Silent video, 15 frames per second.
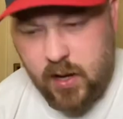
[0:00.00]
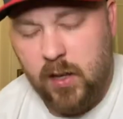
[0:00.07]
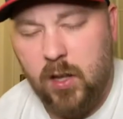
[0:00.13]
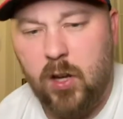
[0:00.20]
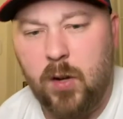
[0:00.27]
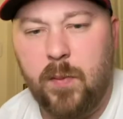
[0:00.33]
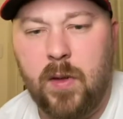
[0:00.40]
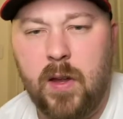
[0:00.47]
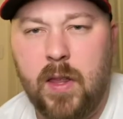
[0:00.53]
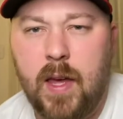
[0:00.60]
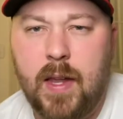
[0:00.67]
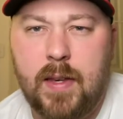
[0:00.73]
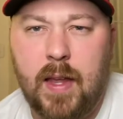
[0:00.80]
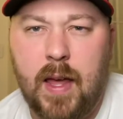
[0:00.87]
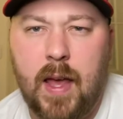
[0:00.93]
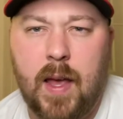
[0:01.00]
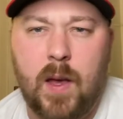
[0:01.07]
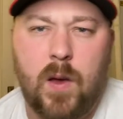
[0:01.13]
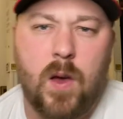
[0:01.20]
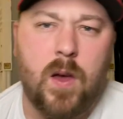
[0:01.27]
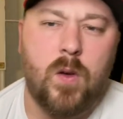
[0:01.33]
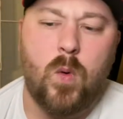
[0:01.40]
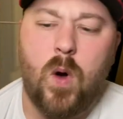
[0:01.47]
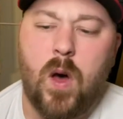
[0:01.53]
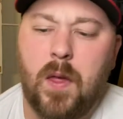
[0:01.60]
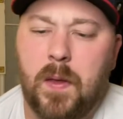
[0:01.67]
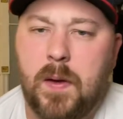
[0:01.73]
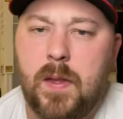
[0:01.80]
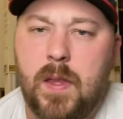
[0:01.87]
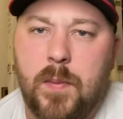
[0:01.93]
a little bit of that dank
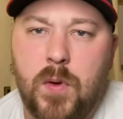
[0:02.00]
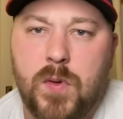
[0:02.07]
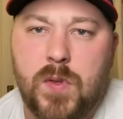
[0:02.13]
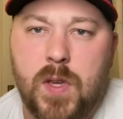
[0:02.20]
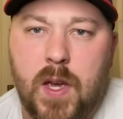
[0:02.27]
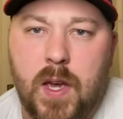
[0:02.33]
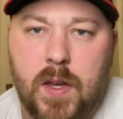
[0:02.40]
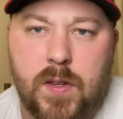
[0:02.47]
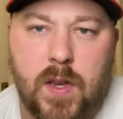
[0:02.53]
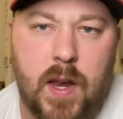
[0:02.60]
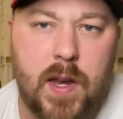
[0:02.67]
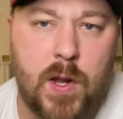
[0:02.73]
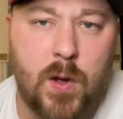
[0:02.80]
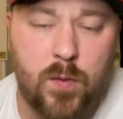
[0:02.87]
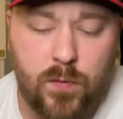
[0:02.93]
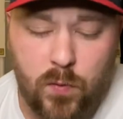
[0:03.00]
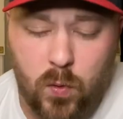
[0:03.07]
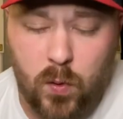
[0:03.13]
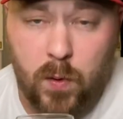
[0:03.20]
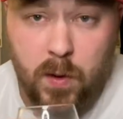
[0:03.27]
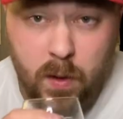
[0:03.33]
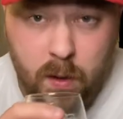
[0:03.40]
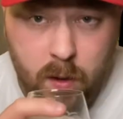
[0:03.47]
quality that Mosaic's kind of known for.